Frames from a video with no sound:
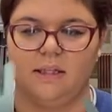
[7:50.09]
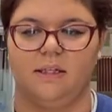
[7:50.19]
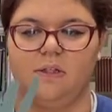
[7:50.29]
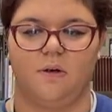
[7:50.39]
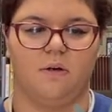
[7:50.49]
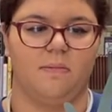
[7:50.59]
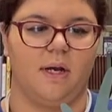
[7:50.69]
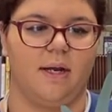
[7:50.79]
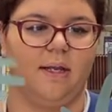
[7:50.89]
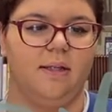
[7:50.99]
These are
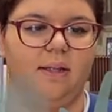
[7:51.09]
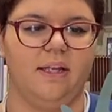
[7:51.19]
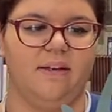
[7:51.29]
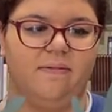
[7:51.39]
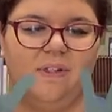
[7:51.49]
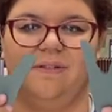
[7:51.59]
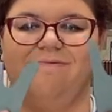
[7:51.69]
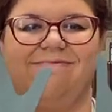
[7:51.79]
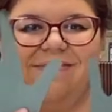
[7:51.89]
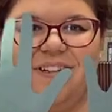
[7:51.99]
my leaves.
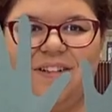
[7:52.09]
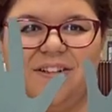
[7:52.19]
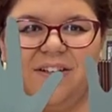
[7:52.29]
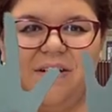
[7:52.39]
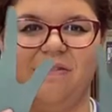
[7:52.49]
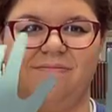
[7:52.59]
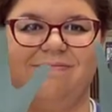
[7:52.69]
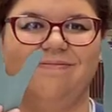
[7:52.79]
There we go.